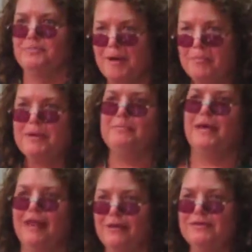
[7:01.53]
pumping
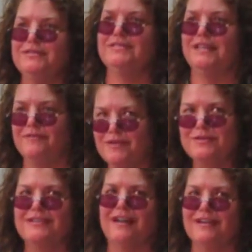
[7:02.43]
bellows instead of
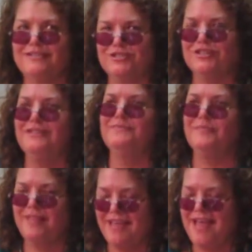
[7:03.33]
using oxygen,
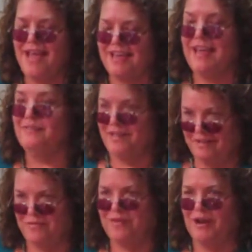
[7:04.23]
kind of like,
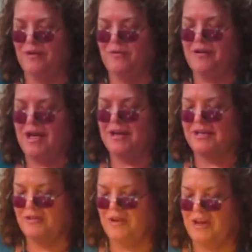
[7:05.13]
you know,
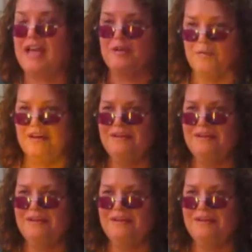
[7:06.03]
a kick wheel.